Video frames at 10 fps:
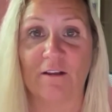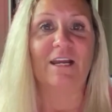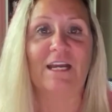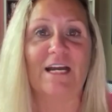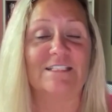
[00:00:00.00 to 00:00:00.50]
All
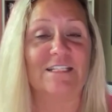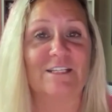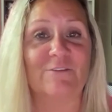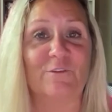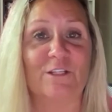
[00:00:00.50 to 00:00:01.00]
right, guys,
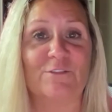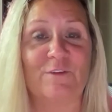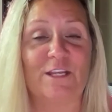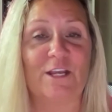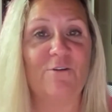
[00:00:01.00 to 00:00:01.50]
that's it for this
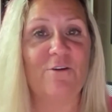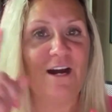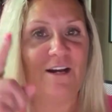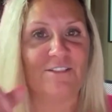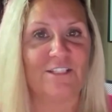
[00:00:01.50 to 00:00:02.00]
video.
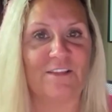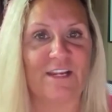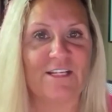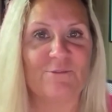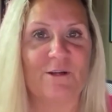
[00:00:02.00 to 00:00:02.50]
I'll see you in the next